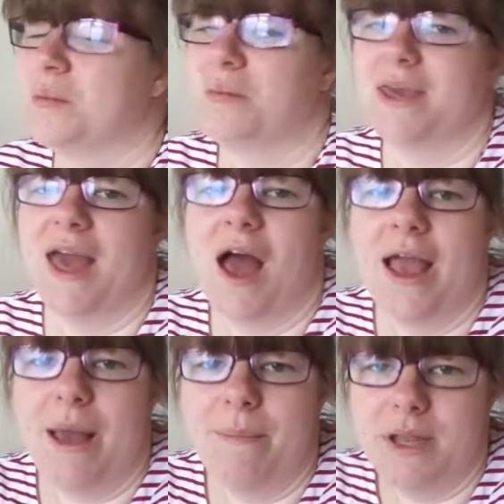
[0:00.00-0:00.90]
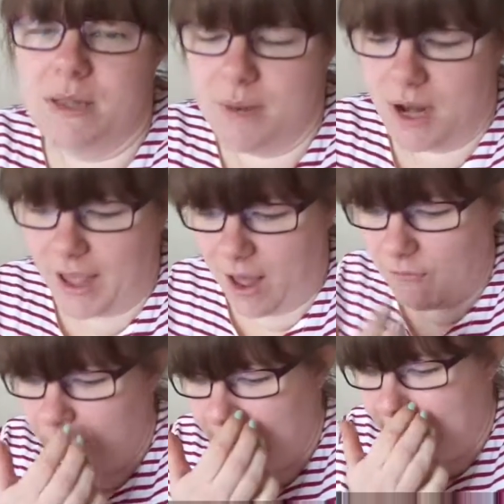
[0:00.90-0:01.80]
But yeah, I am meant to be like
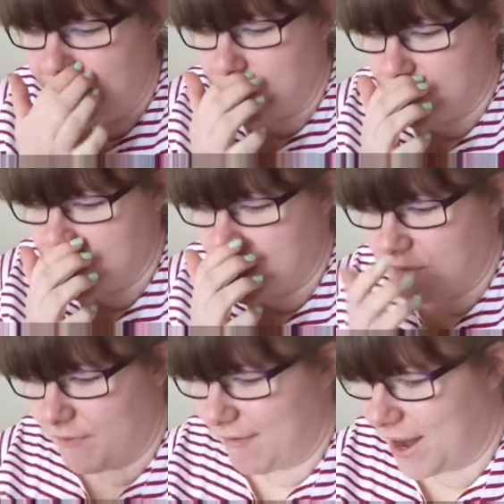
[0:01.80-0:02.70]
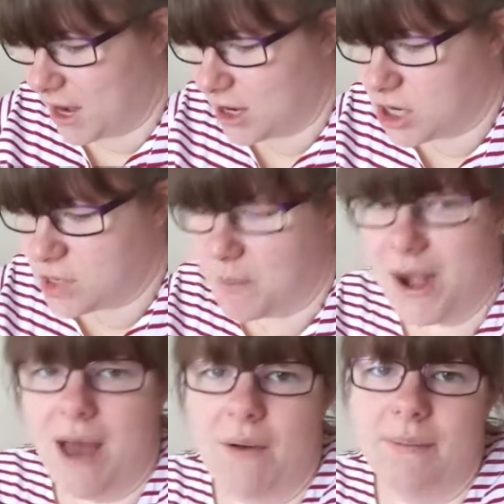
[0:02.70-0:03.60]
out for planning and doing stuff. I've had lunch,
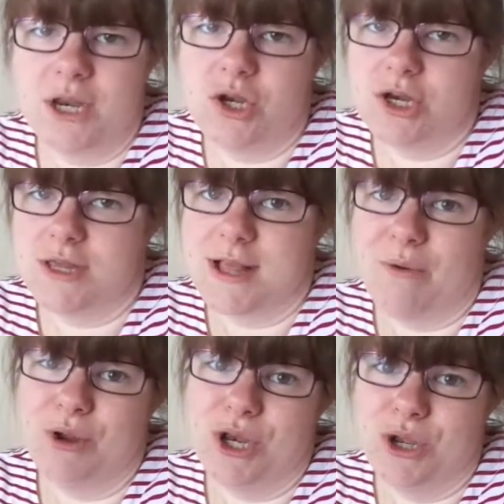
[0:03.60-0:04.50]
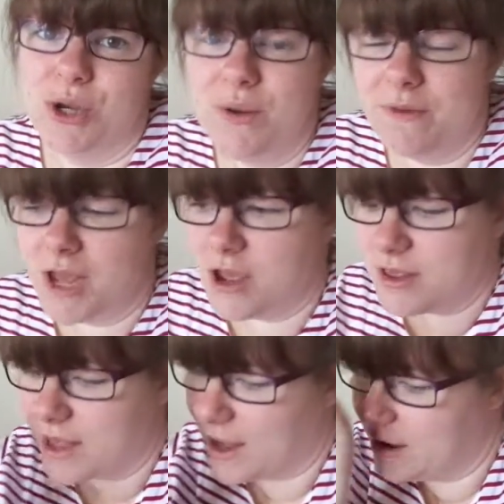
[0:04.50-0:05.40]
but now I'm literally just sat watching YouTube
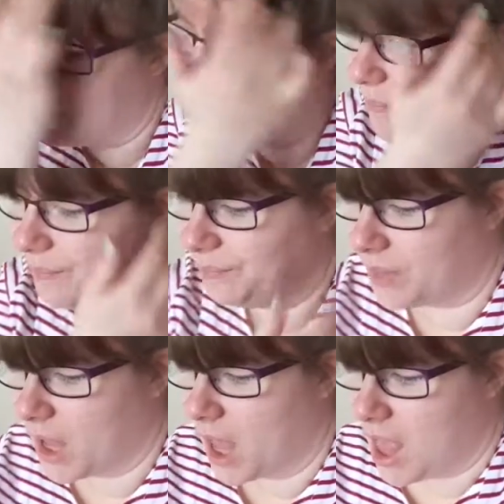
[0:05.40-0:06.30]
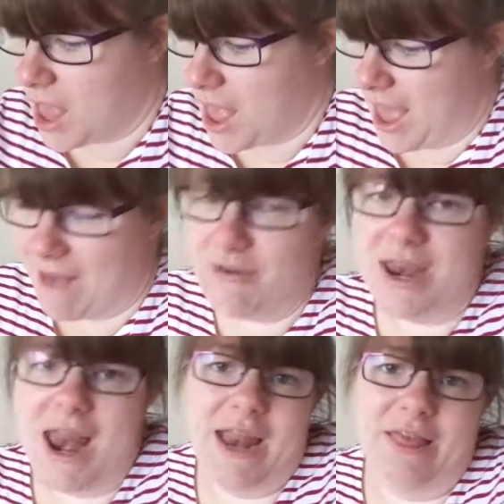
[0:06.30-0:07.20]
videos and haven't
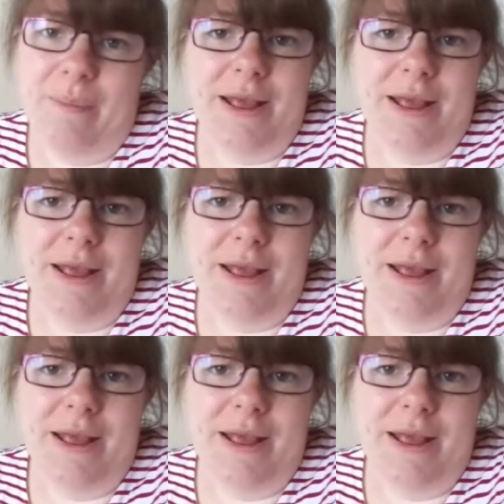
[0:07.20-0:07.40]
done anything.